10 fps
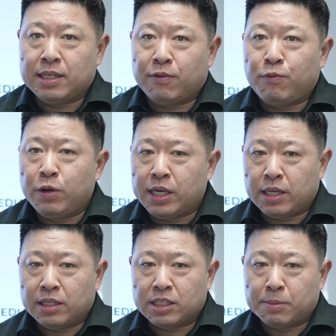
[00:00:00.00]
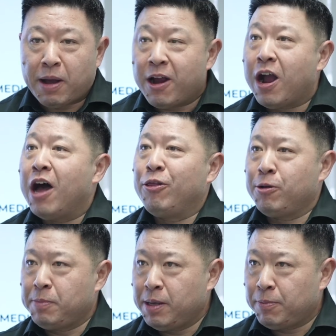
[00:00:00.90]
And if we can inspire
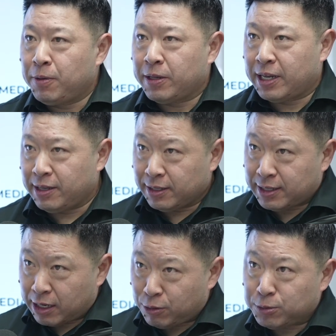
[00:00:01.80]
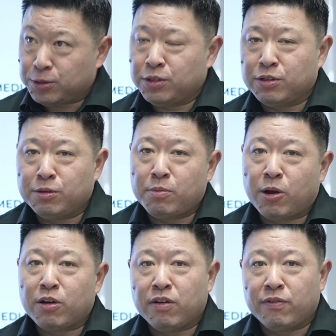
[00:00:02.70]
other people, and I think that goes to your
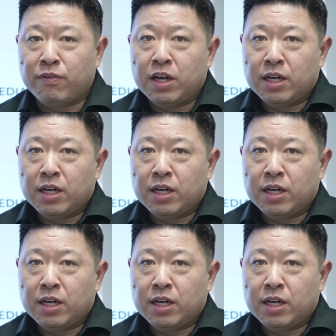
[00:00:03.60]
marker of